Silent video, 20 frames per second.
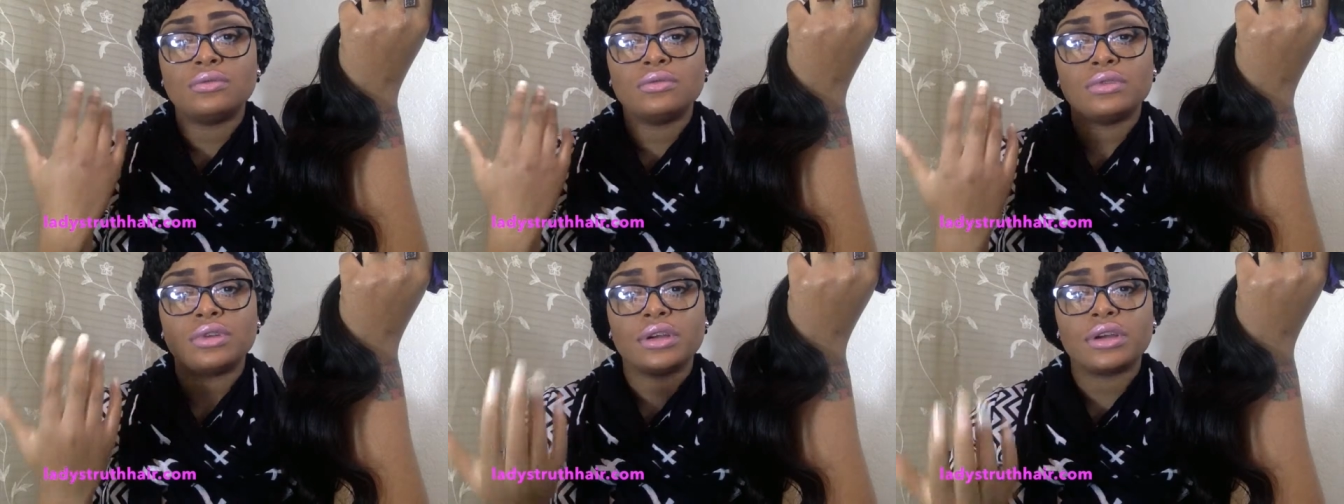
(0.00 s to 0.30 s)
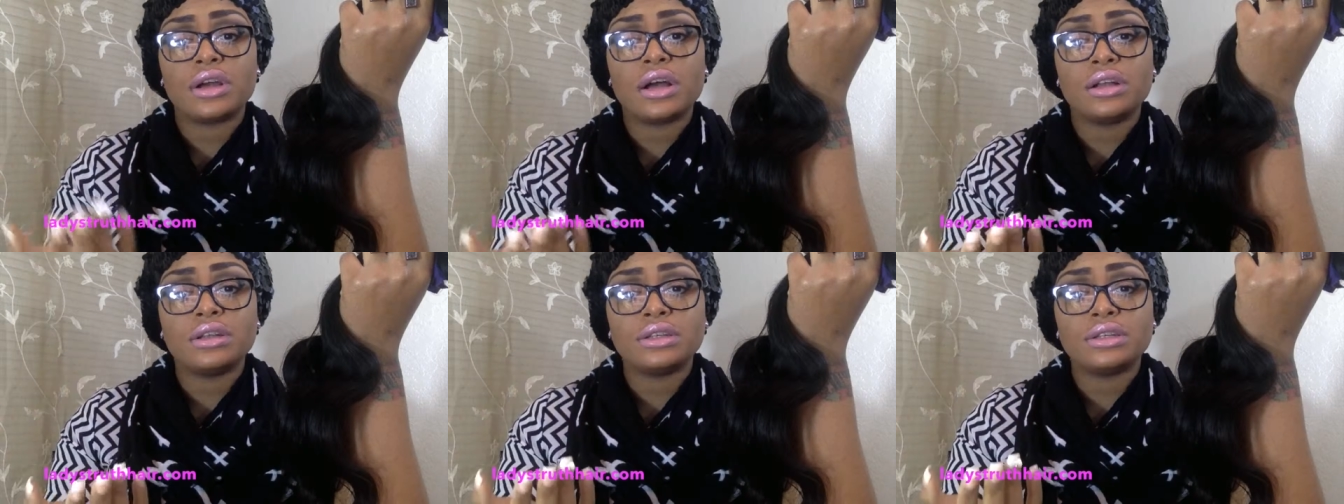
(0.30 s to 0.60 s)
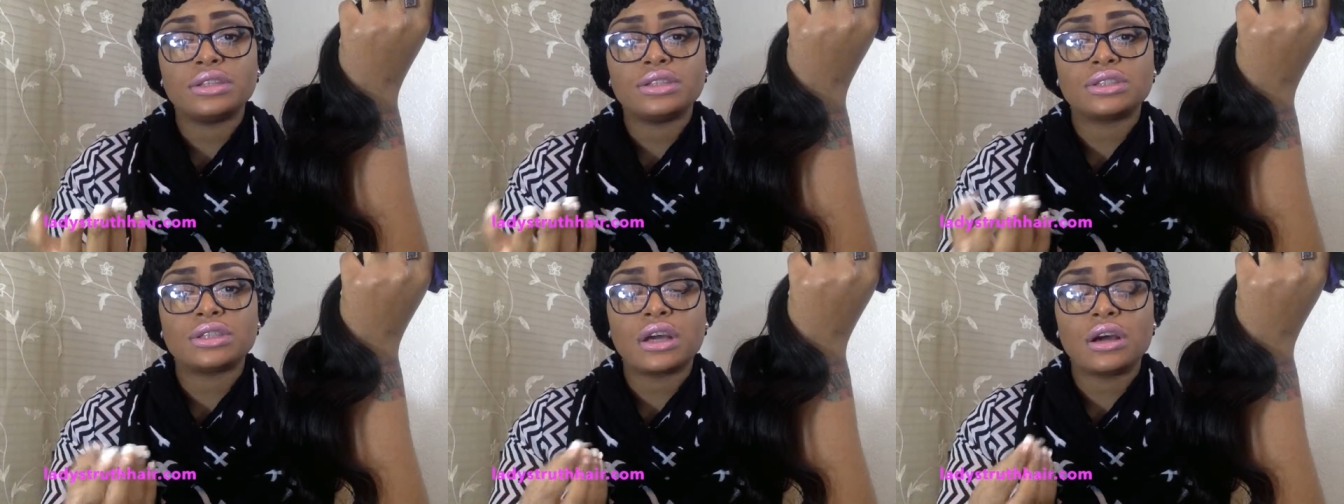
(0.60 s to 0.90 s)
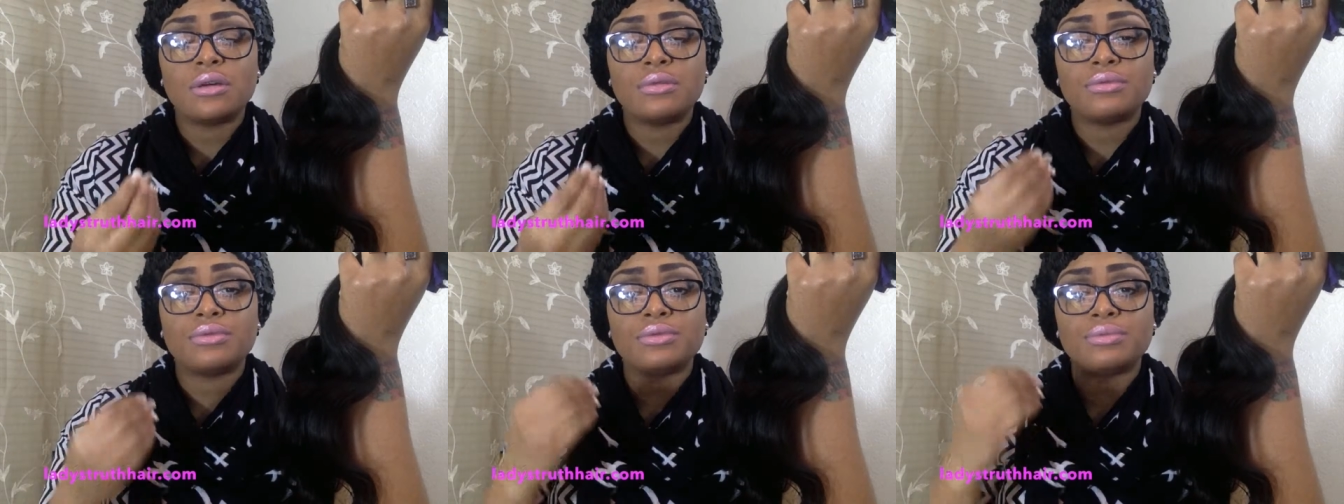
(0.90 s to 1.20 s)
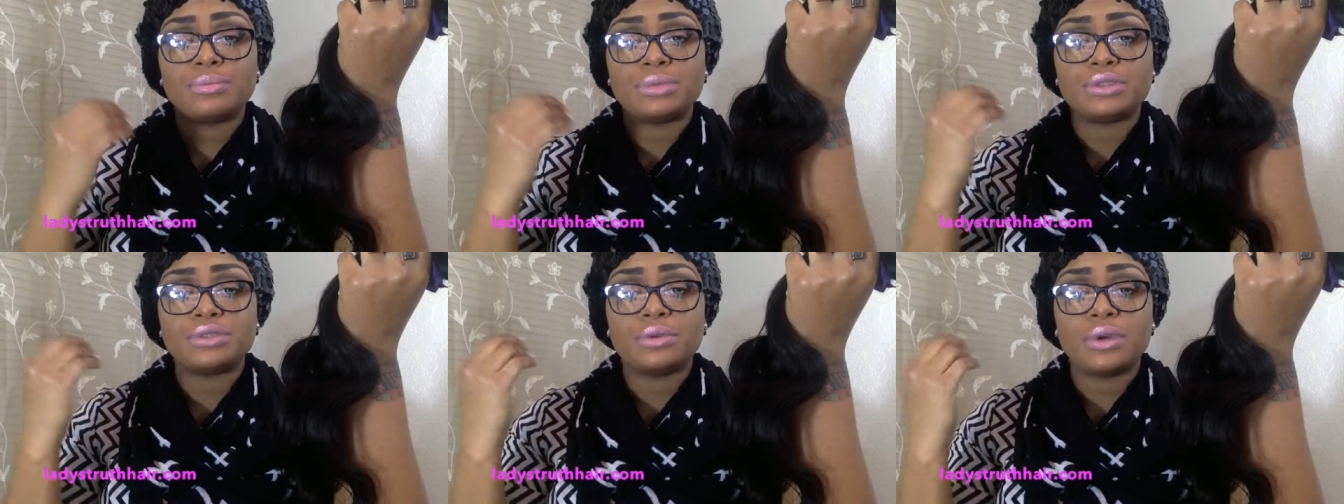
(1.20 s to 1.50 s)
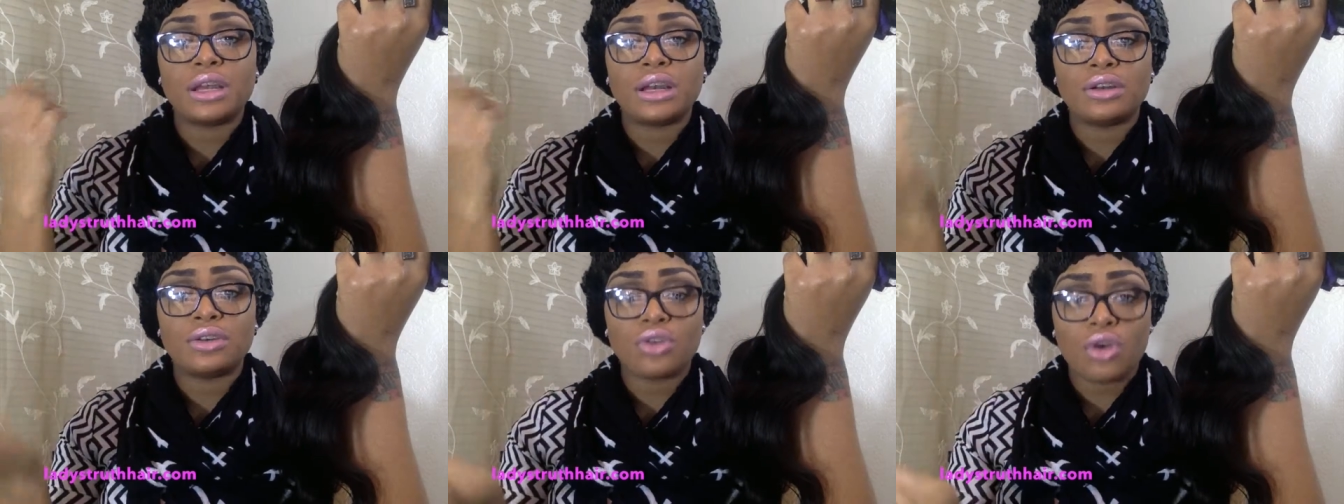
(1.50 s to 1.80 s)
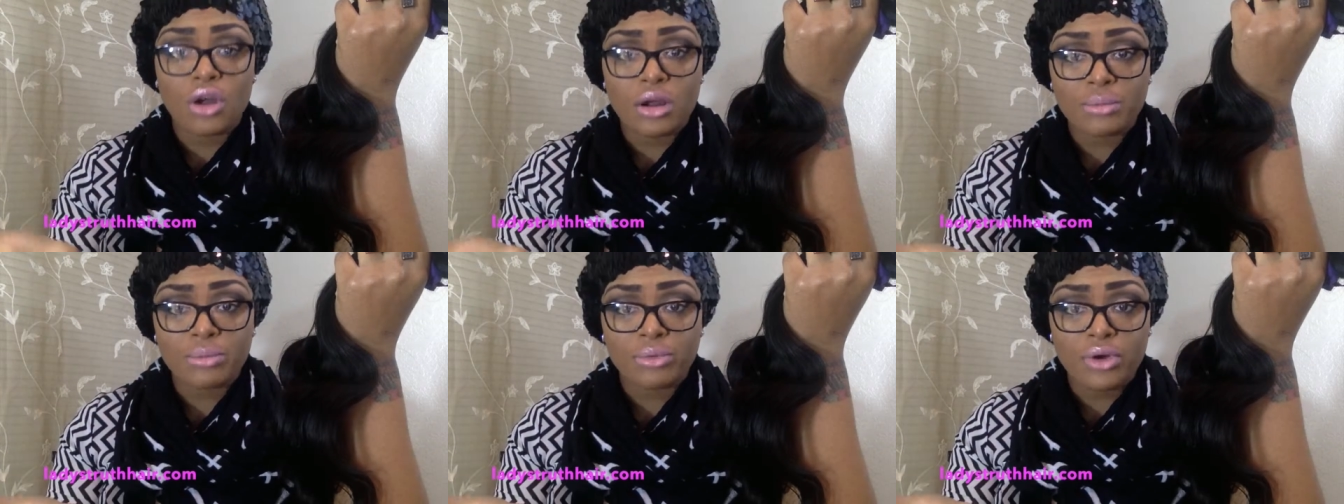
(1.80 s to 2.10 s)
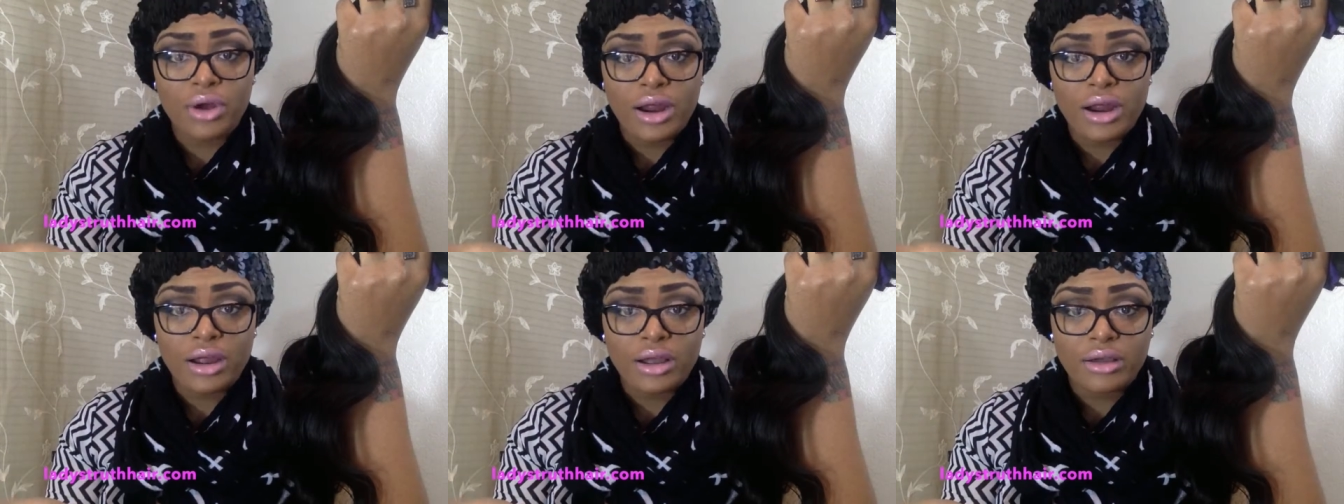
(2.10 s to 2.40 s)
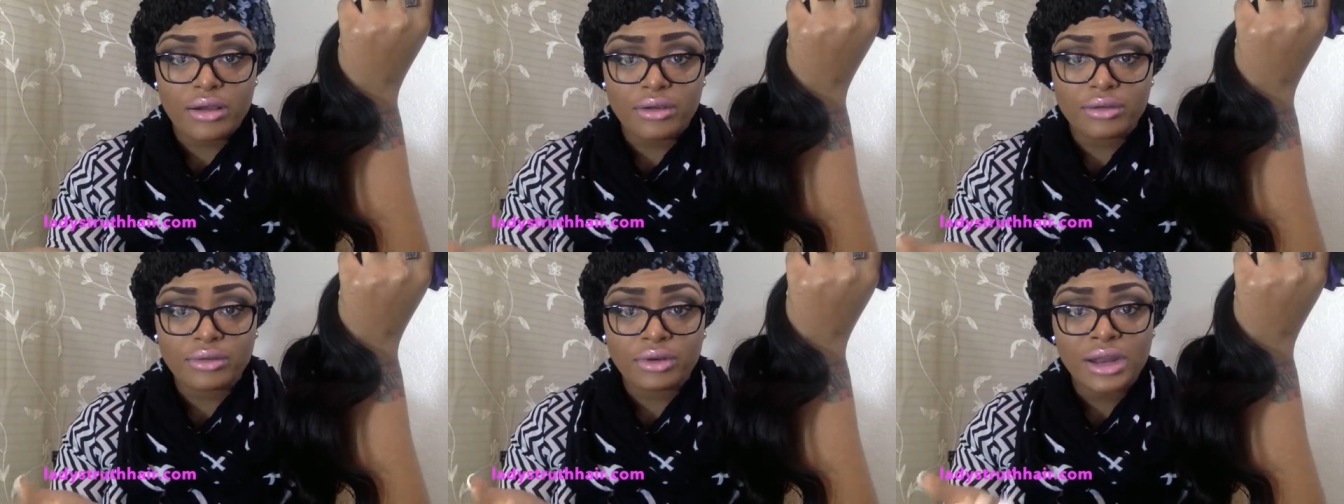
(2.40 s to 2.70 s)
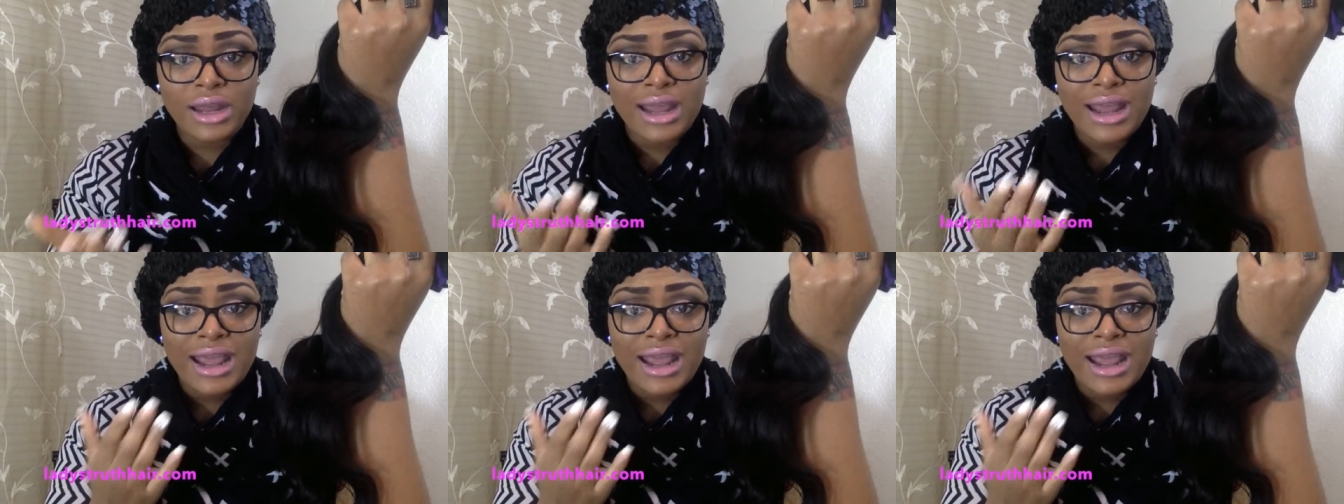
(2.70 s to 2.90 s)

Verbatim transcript: their colors come between a dark brown